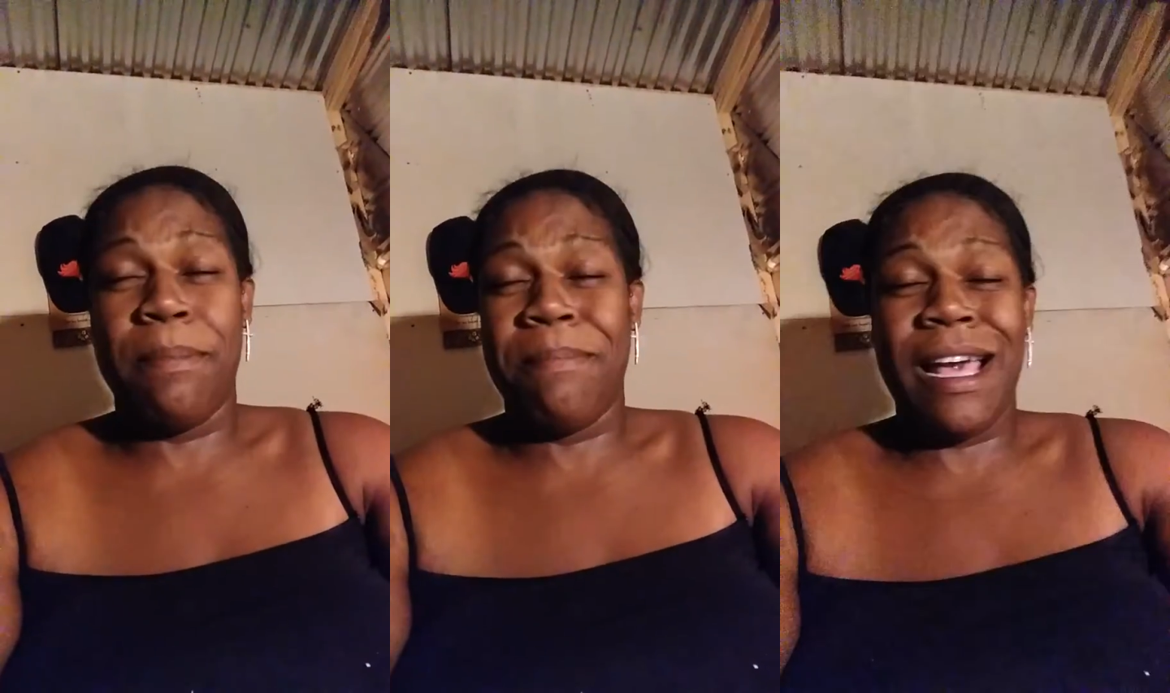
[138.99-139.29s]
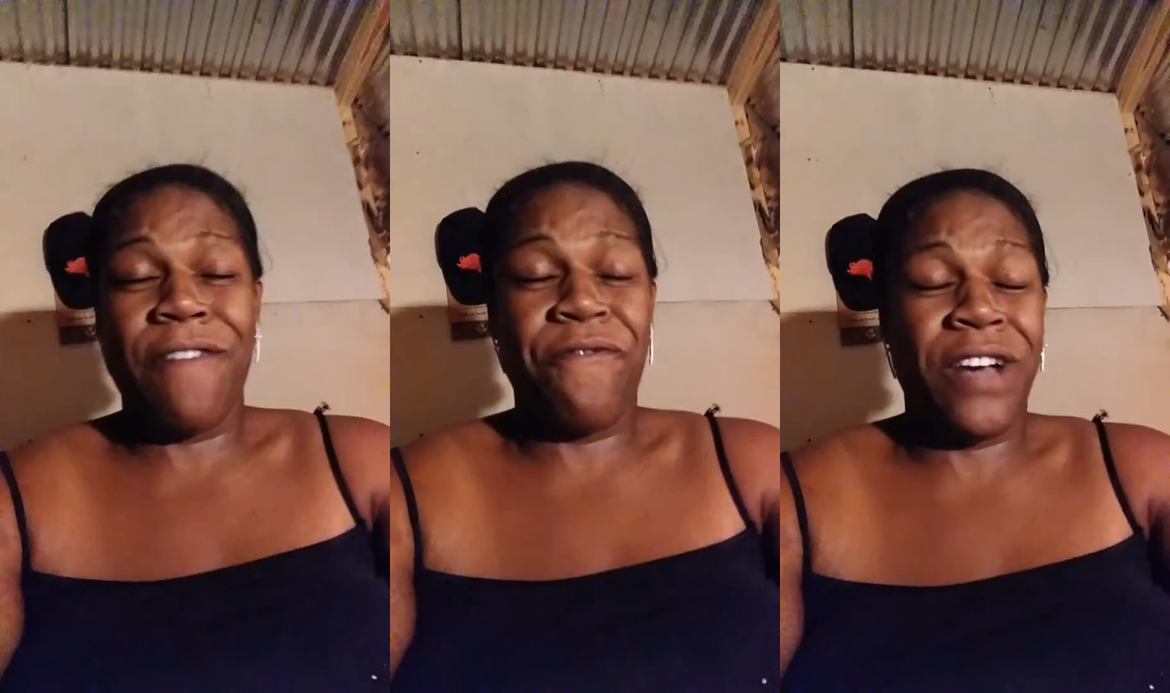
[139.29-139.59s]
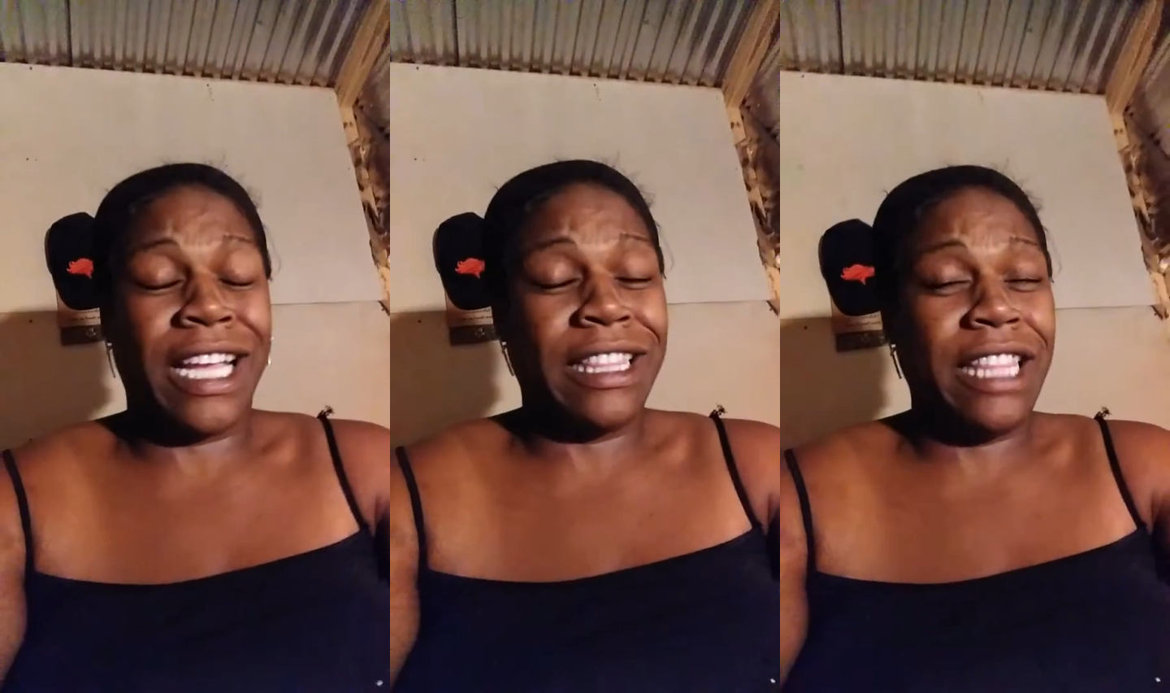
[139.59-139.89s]
My
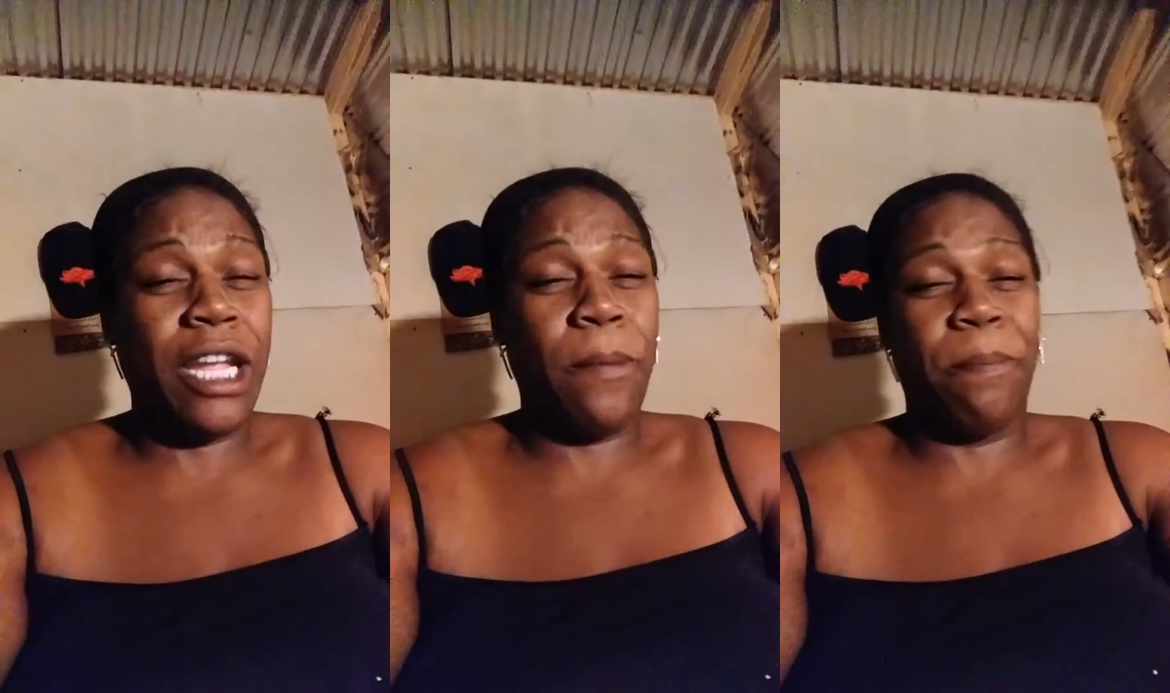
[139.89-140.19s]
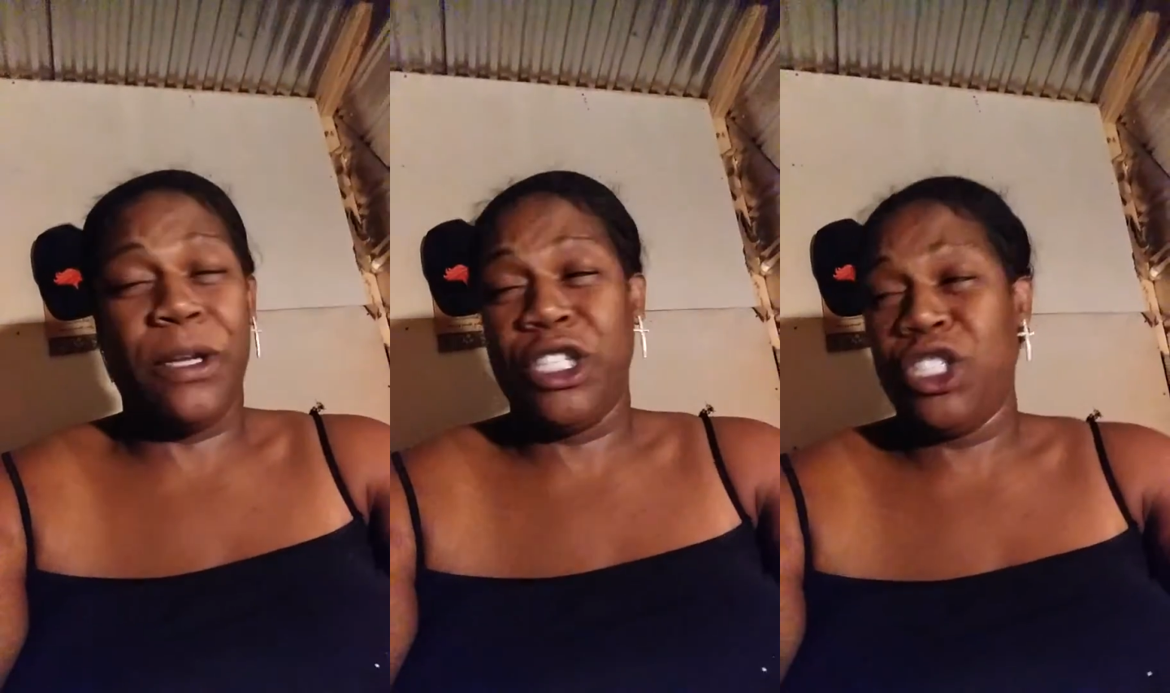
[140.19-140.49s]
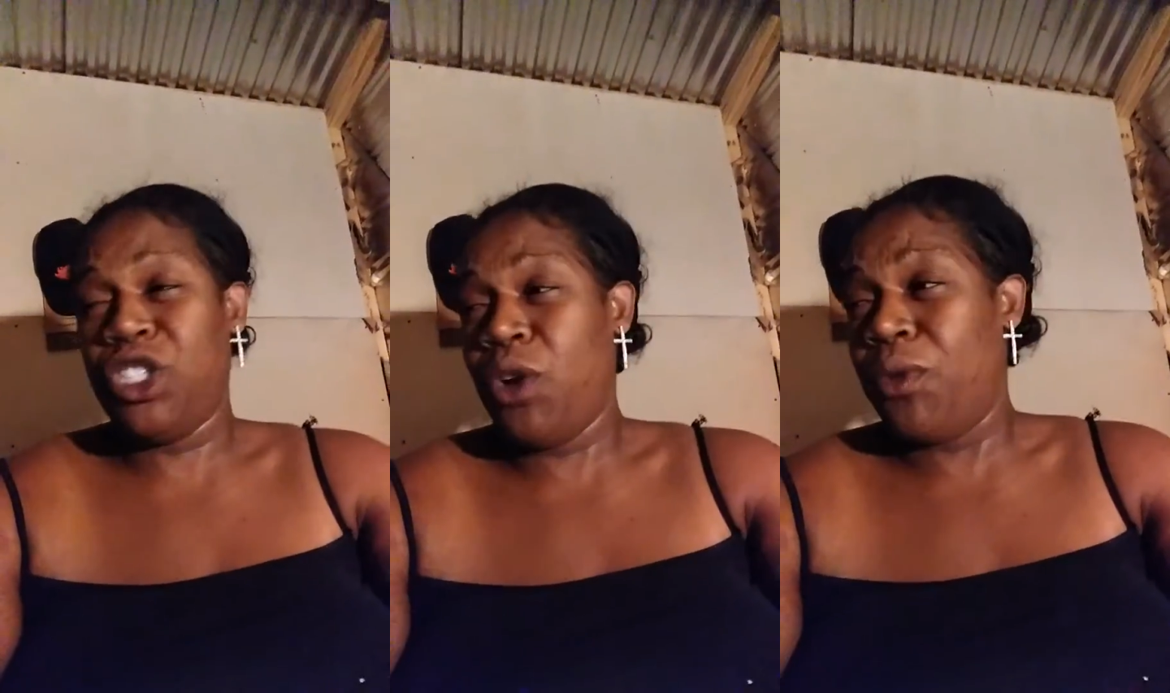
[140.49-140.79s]
fucking
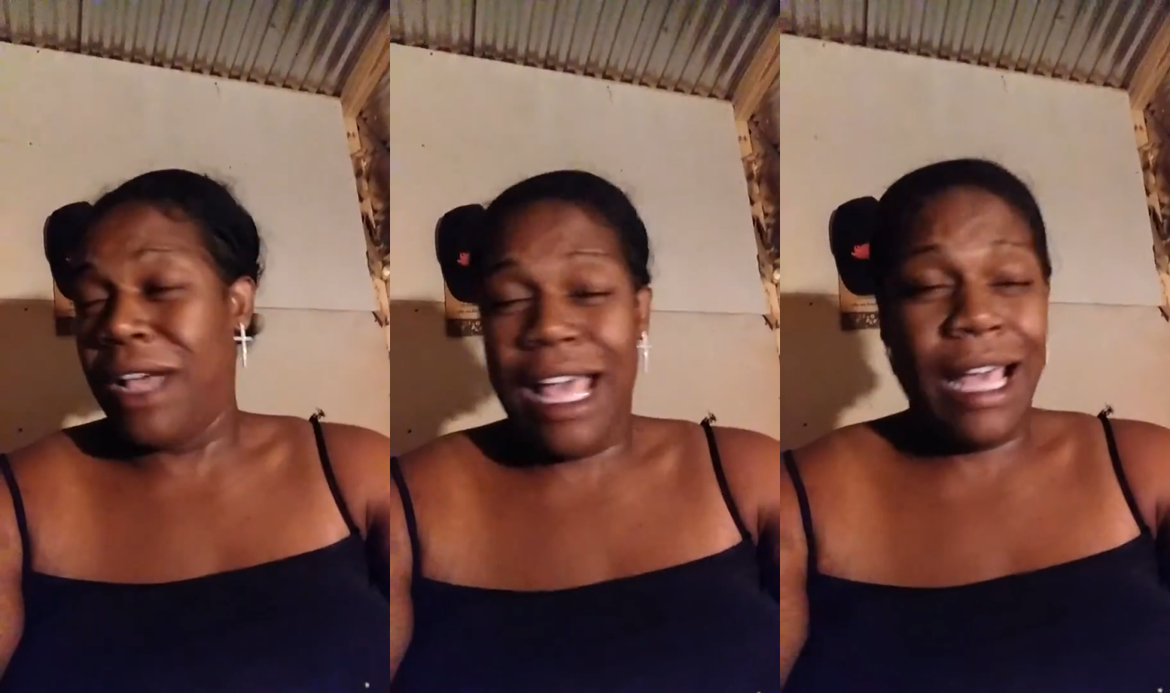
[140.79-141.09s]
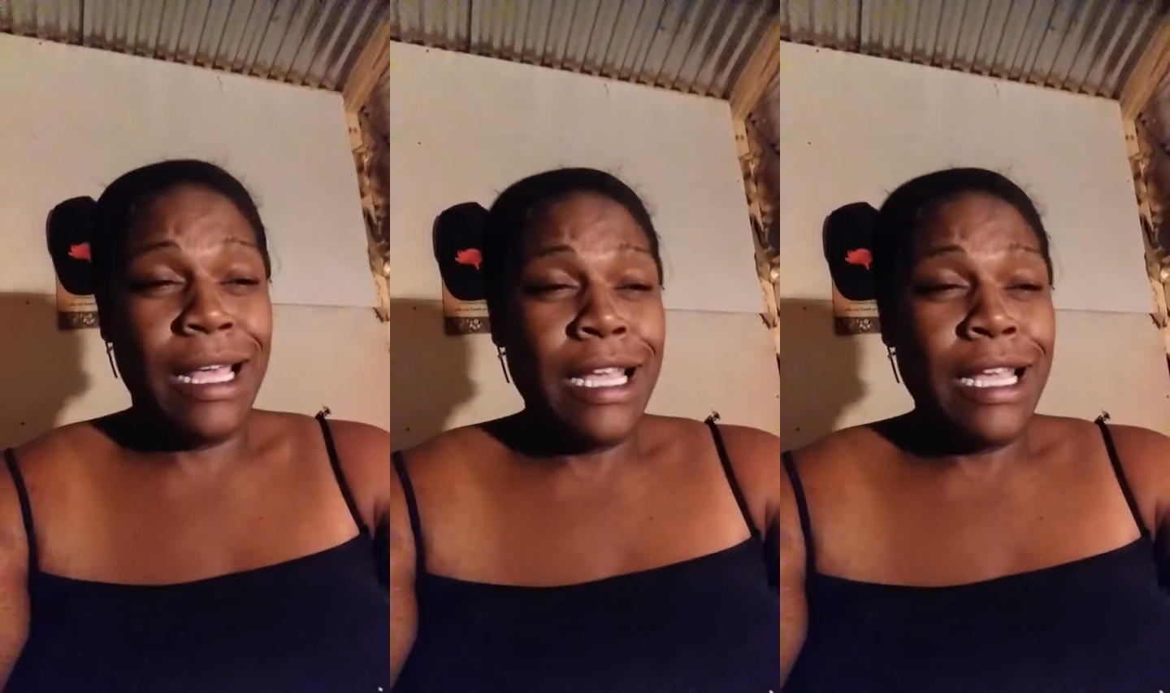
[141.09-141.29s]
therapist, yo, huh?